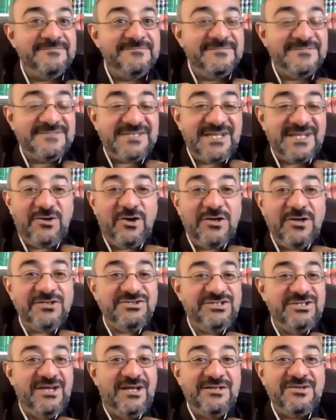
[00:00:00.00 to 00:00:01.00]

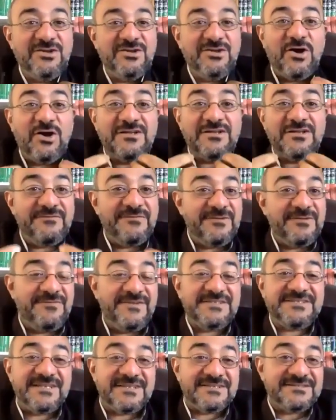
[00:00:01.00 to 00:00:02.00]
psychology and God-given
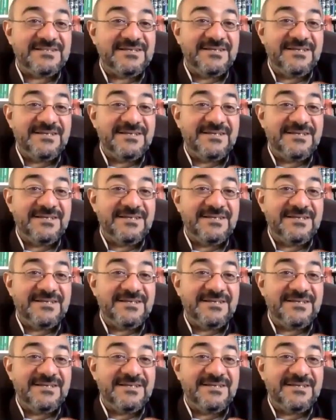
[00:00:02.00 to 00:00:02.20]
physics.